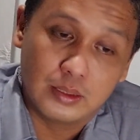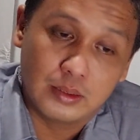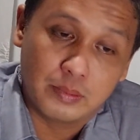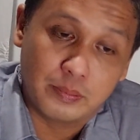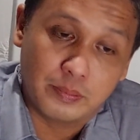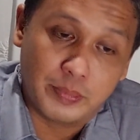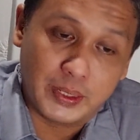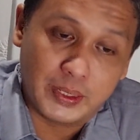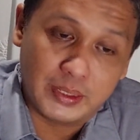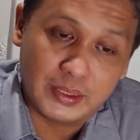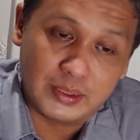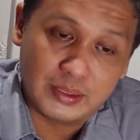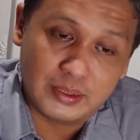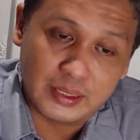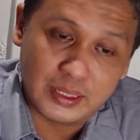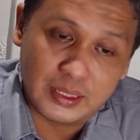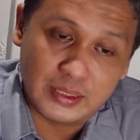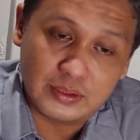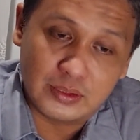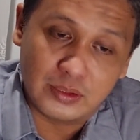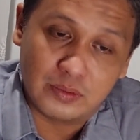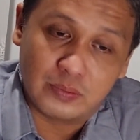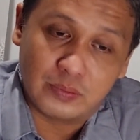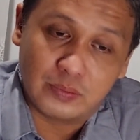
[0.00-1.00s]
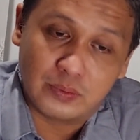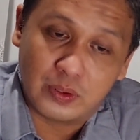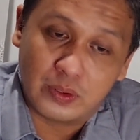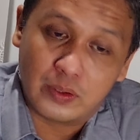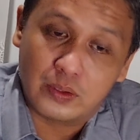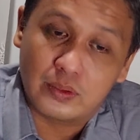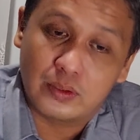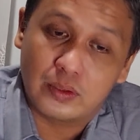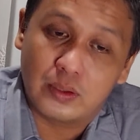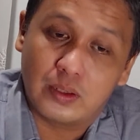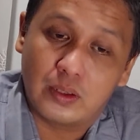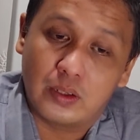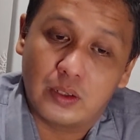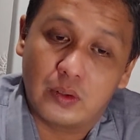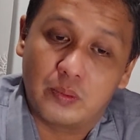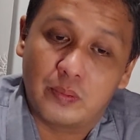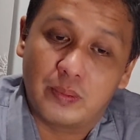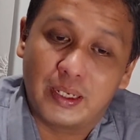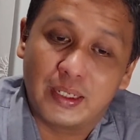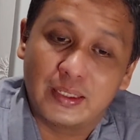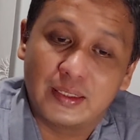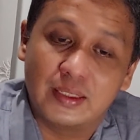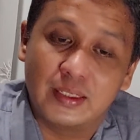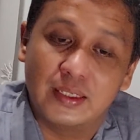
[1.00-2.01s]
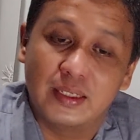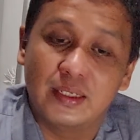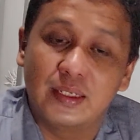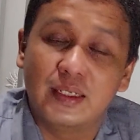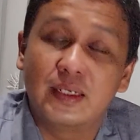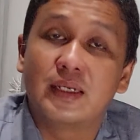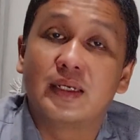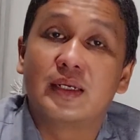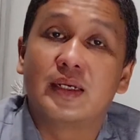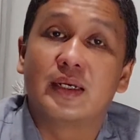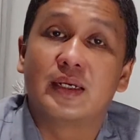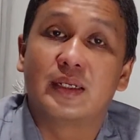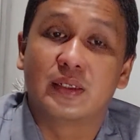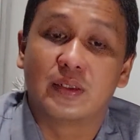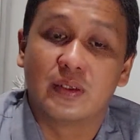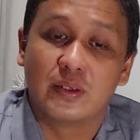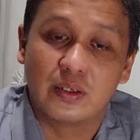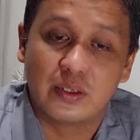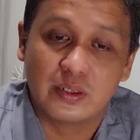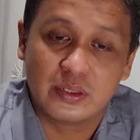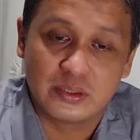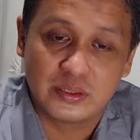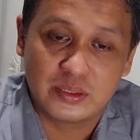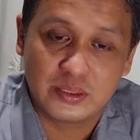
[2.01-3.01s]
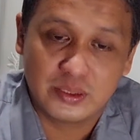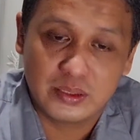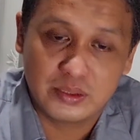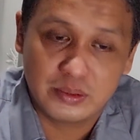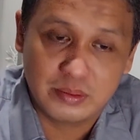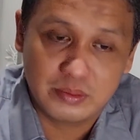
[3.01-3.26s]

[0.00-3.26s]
By the grace of God Almighty and urged